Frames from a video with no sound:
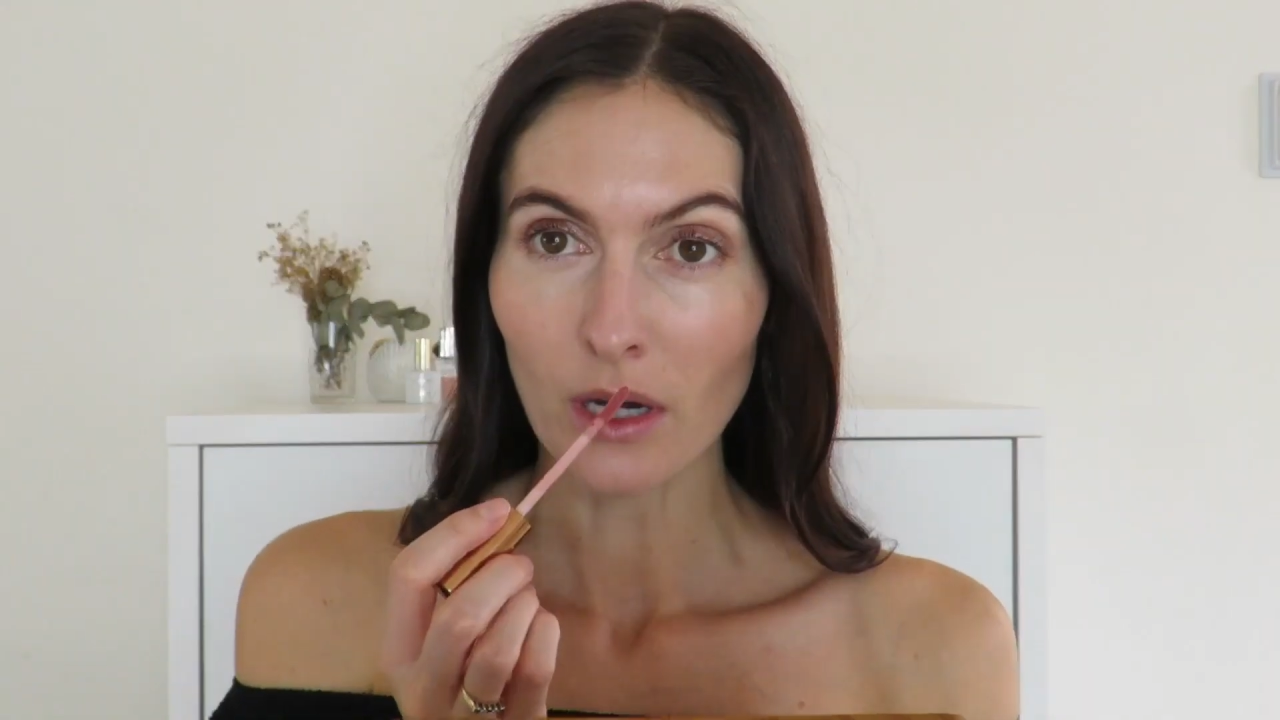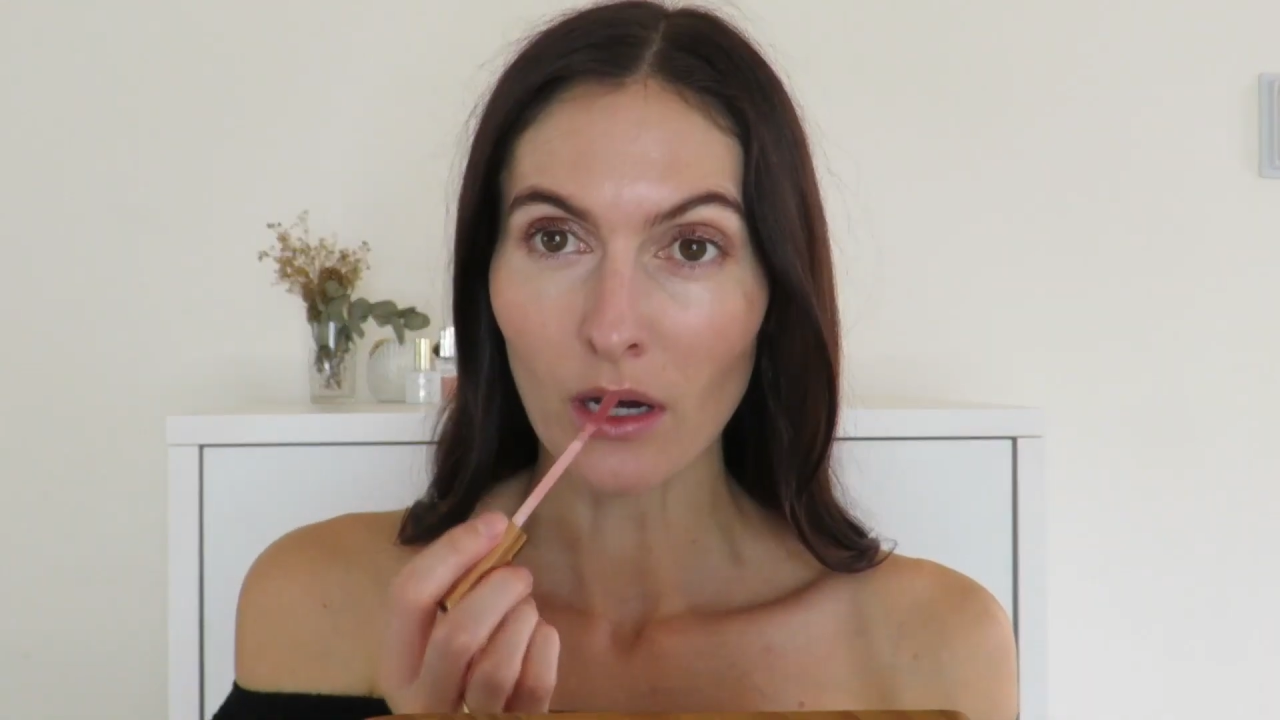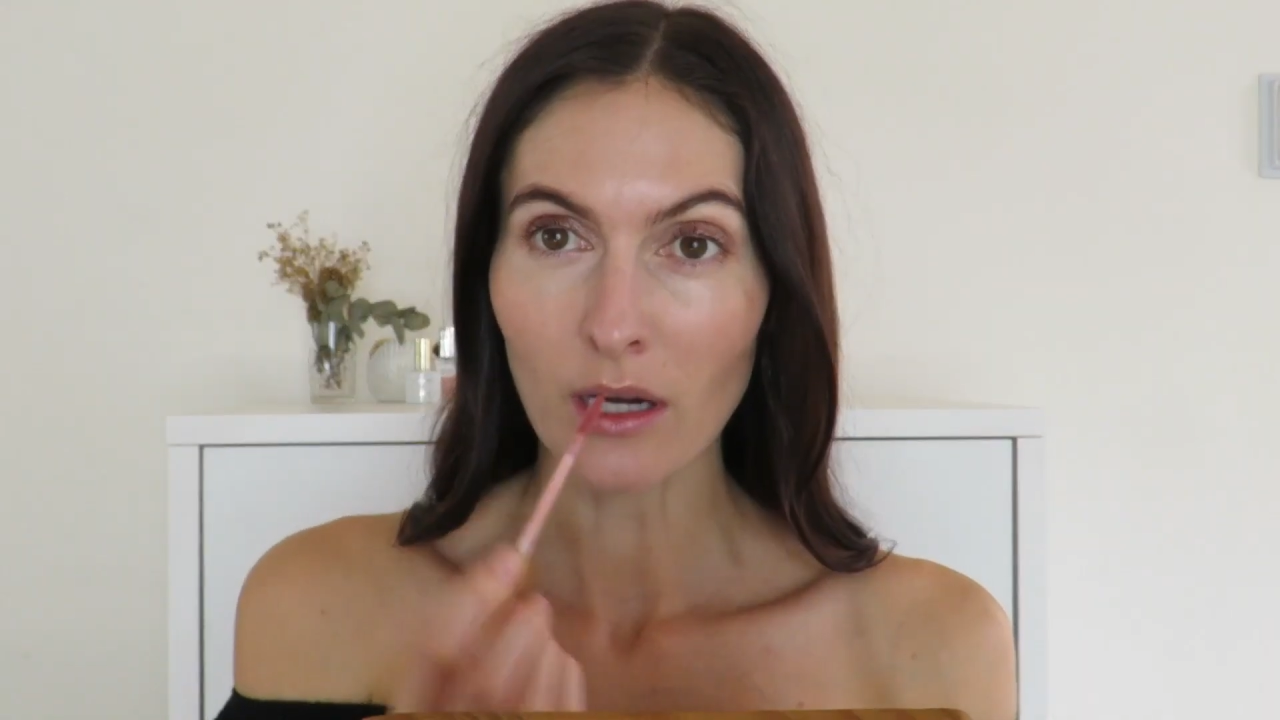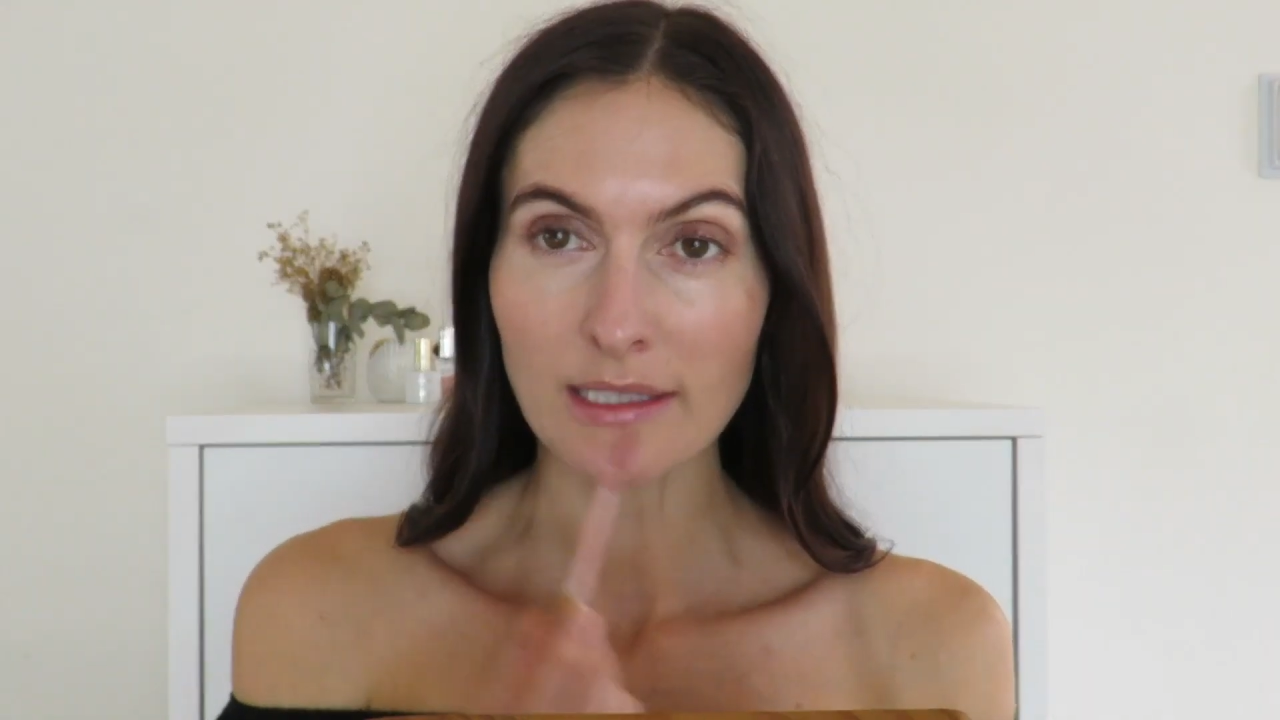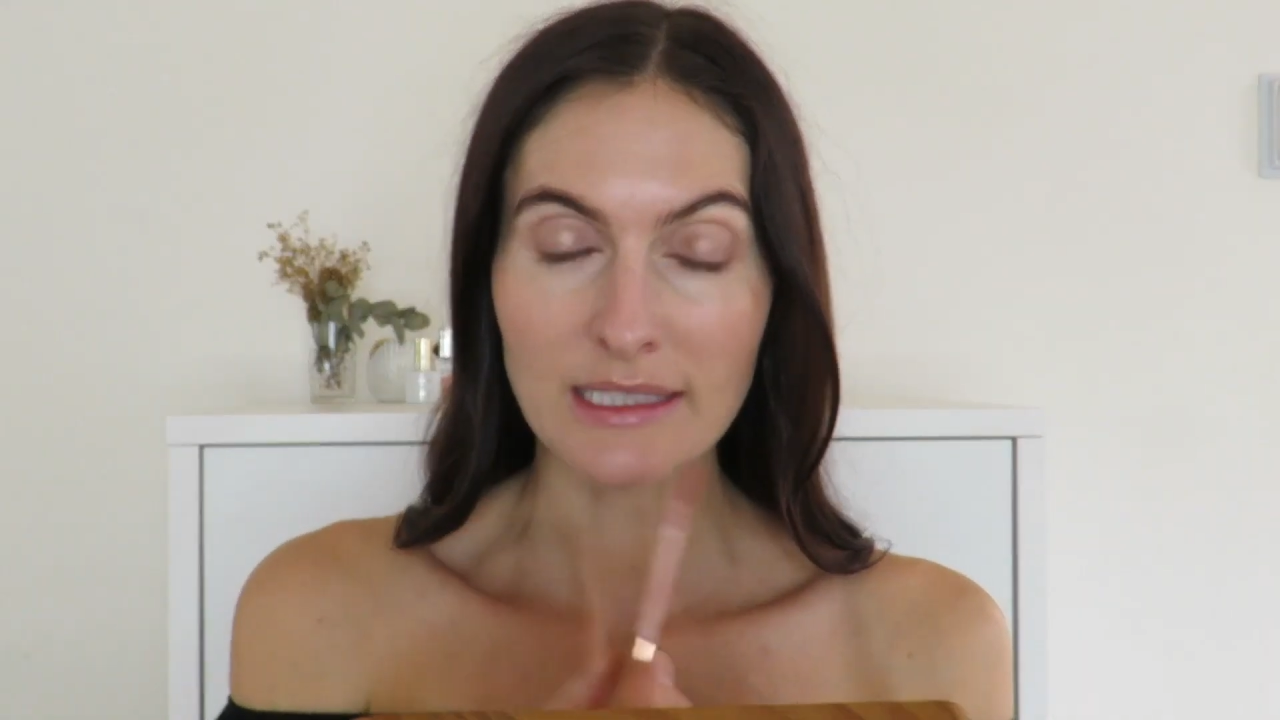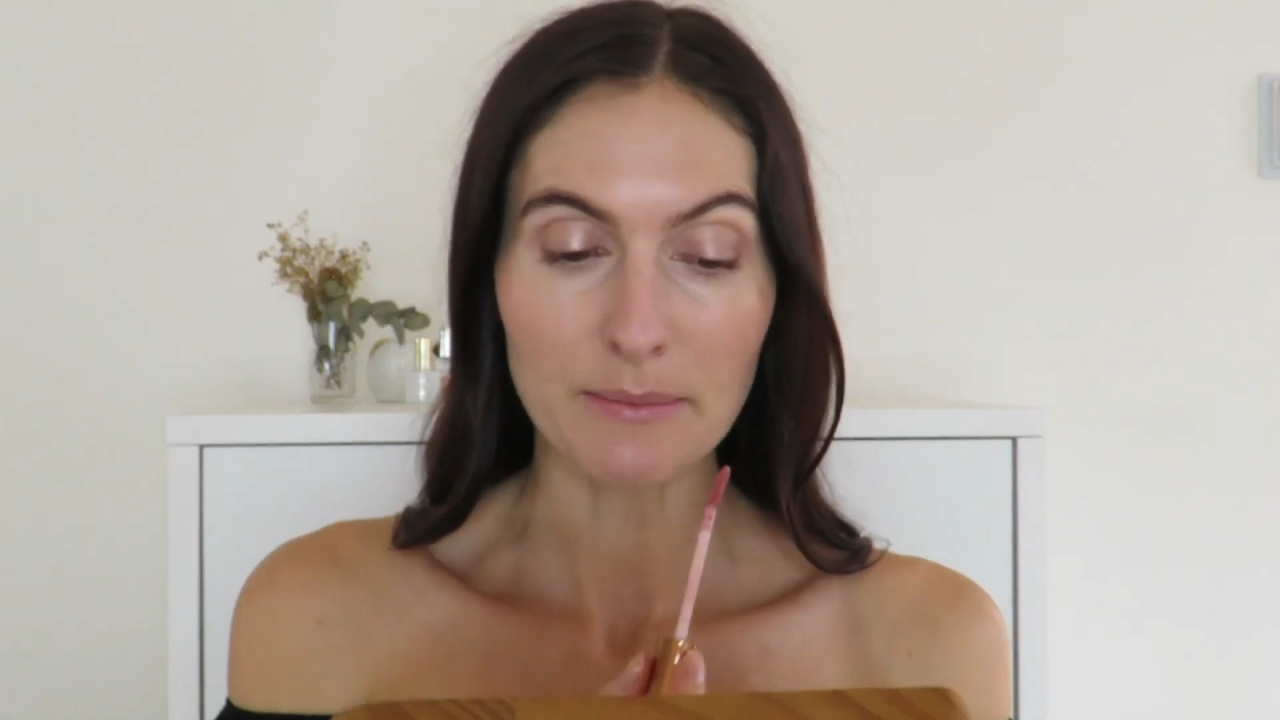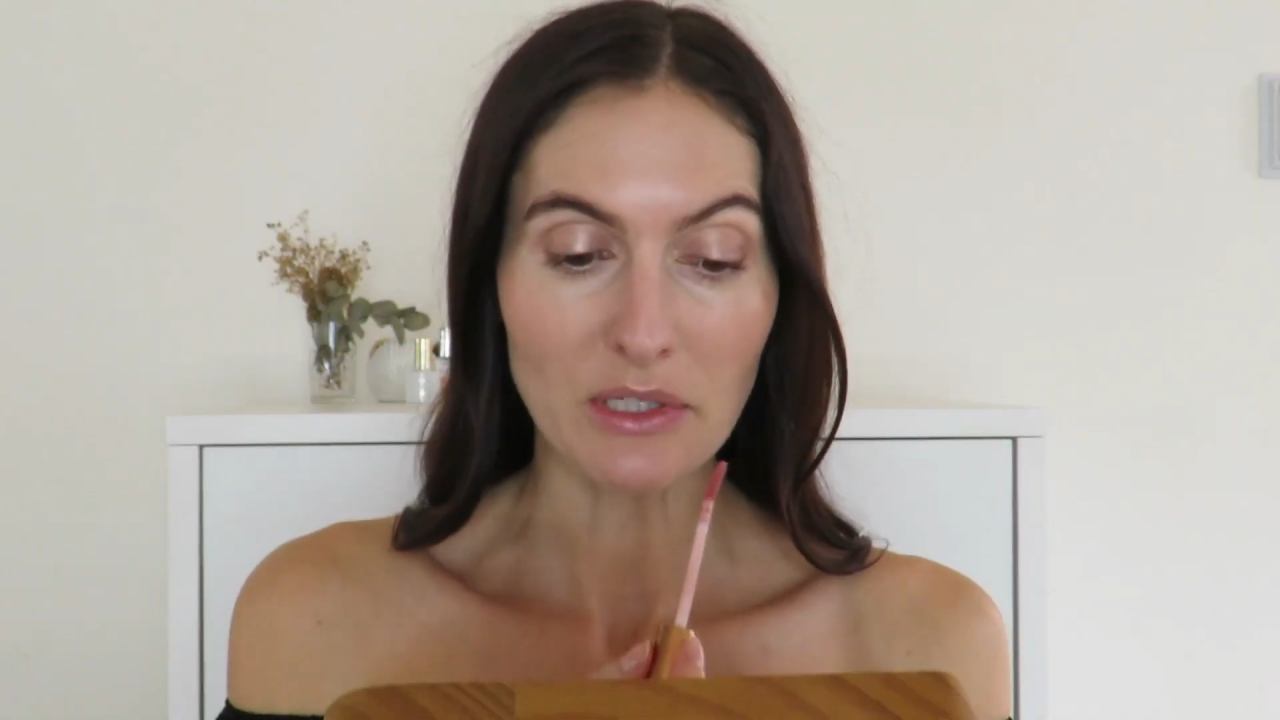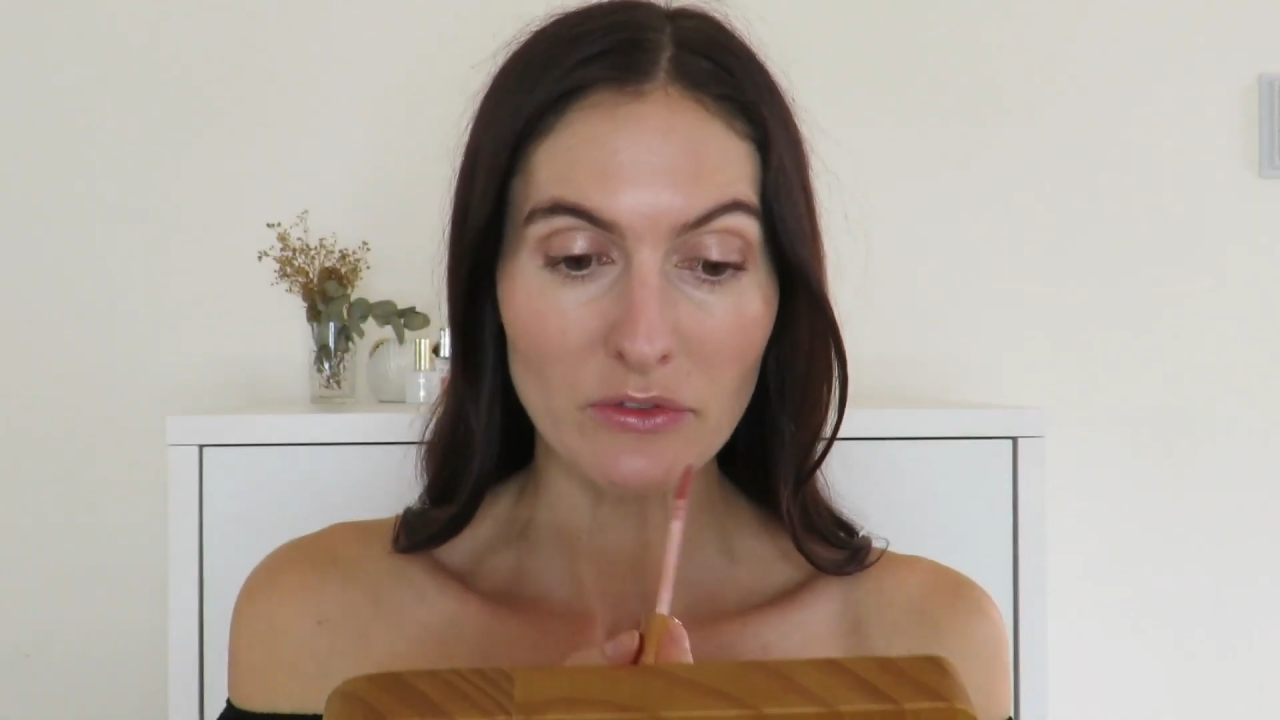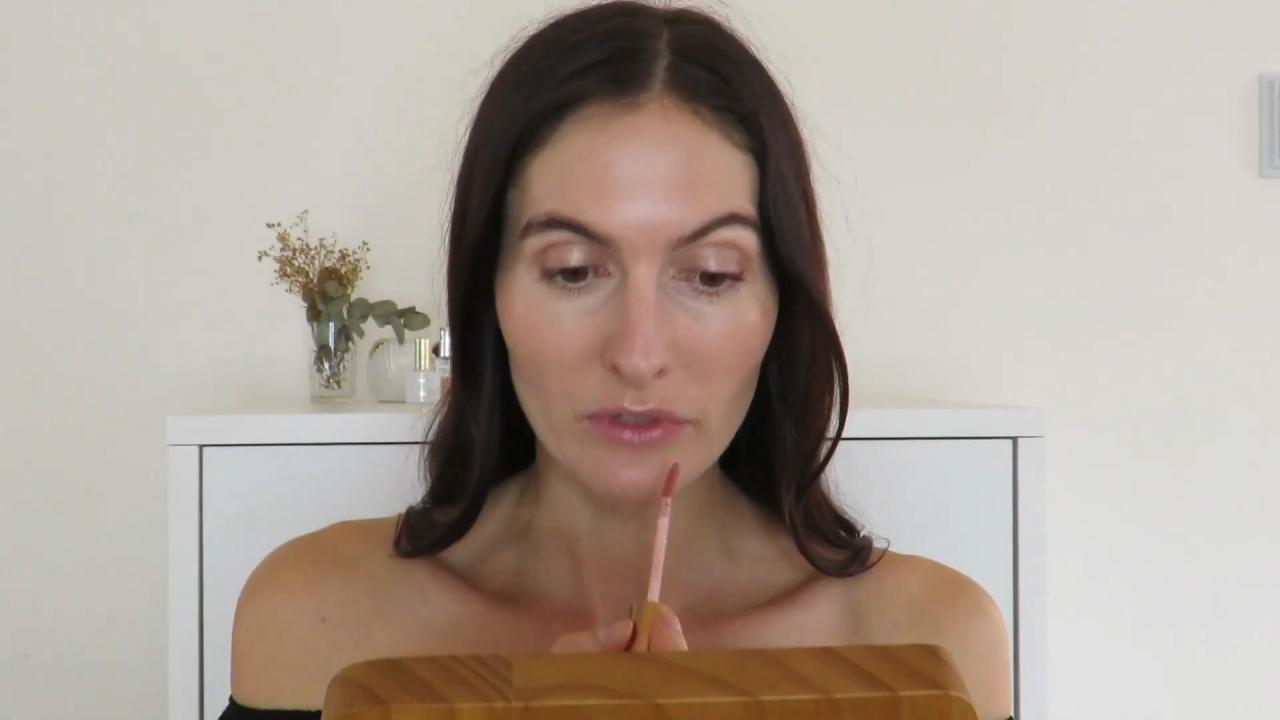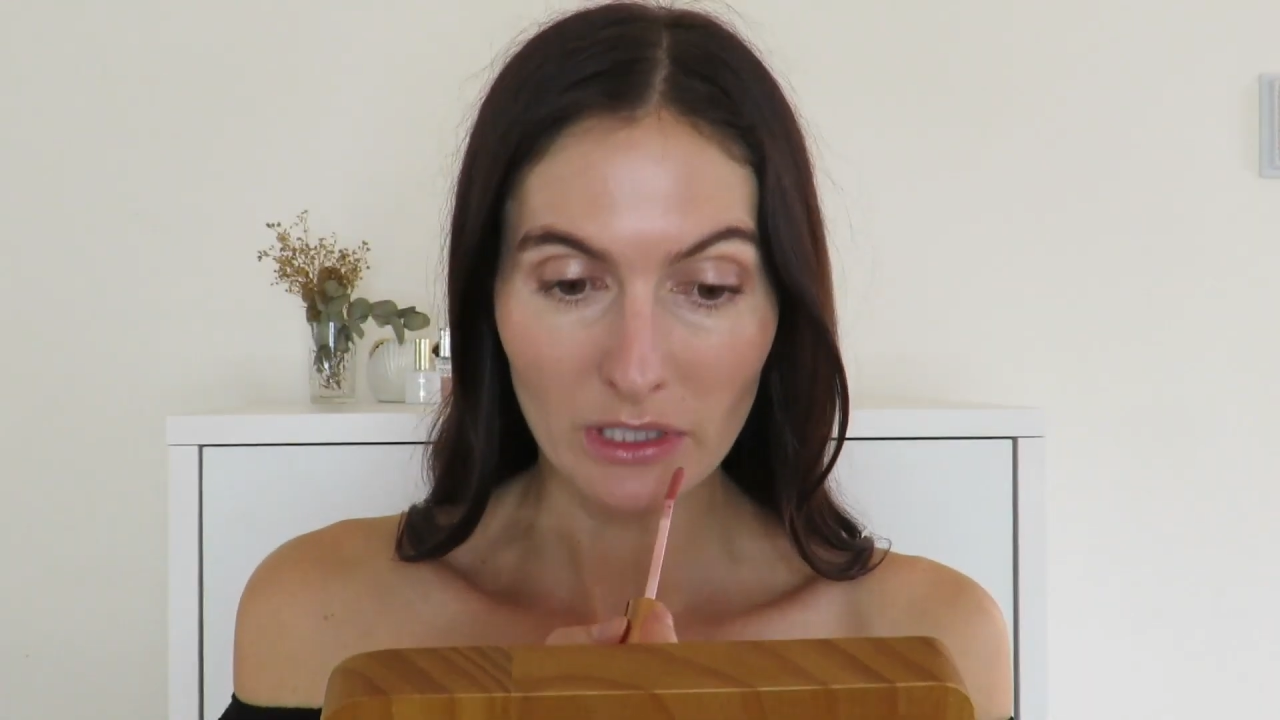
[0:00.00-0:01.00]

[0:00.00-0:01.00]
Oh, it smells